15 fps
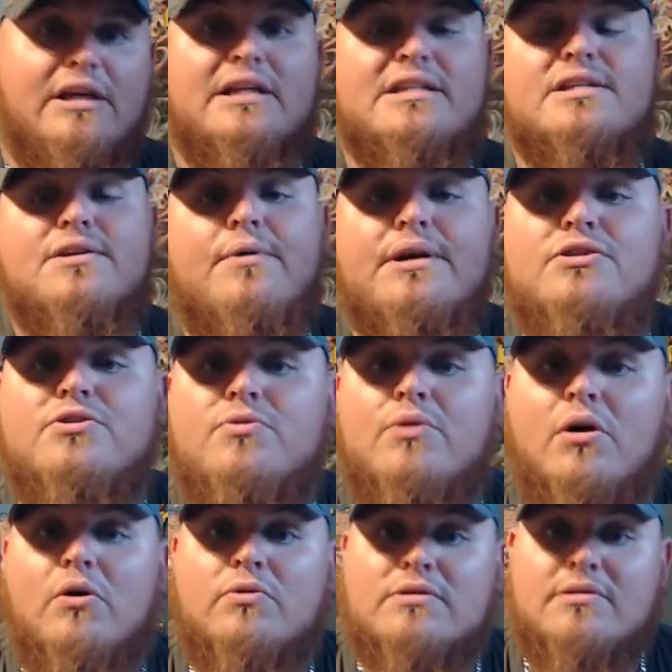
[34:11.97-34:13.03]
it's going to
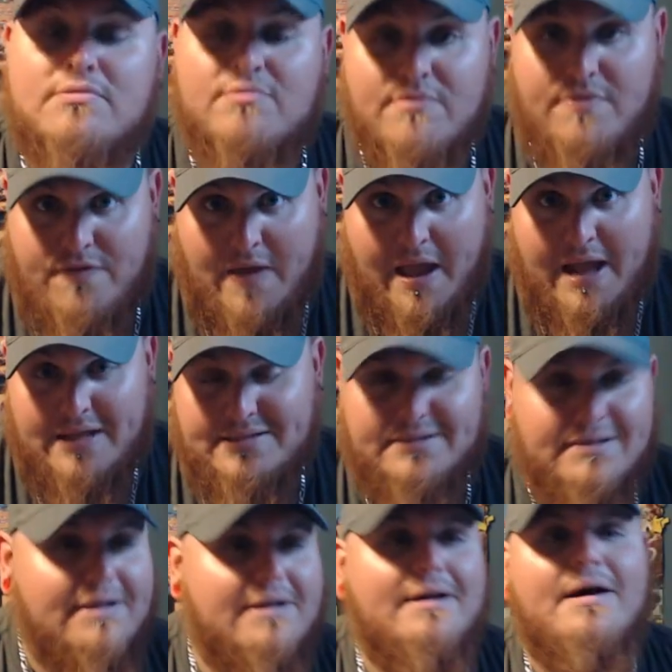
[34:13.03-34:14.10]
go to that.
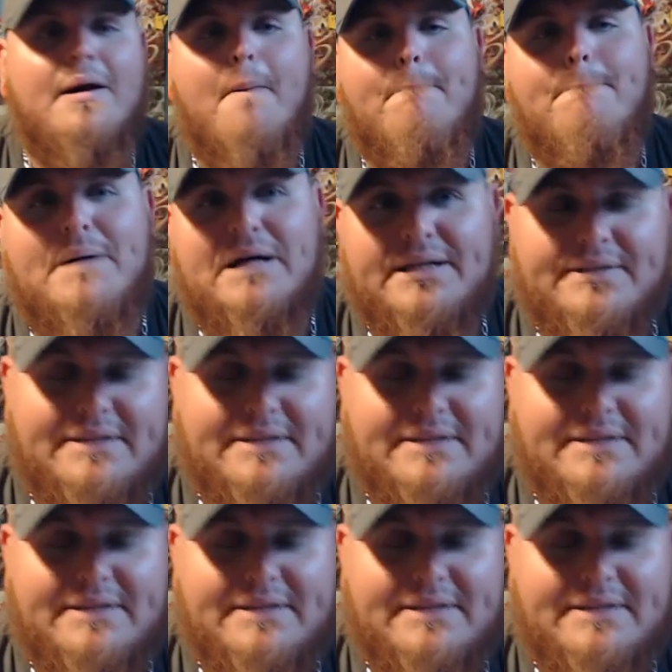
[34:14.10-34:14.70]
But